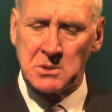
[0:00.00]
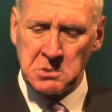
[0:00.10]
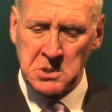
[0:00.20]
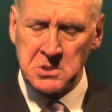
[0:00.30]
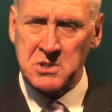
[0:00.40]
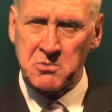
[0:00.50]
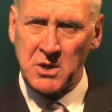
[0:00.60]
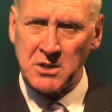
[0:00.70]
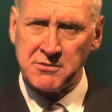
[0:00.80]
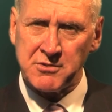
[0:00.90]
use
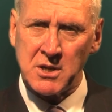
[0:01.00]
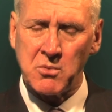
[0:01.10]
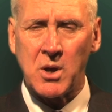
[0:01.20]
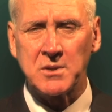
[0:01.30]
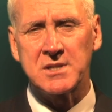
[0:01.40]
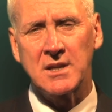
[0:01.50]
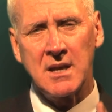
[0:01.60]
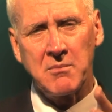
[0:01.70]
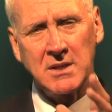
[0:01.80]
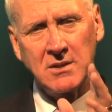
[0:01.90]
one of the free ones, and
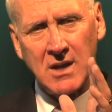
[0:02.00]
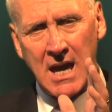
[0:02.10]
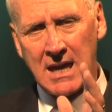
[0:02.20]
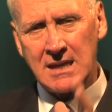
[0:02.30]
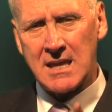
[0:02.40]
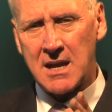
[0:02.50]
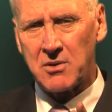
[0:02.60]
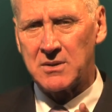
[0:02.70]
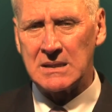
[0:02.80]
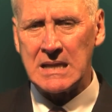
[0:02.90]
then when you get in there
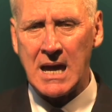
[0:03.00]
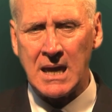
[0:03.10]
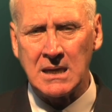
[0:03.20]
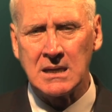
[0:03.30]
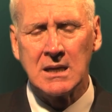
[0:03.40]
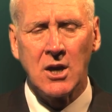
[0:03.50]
on the day,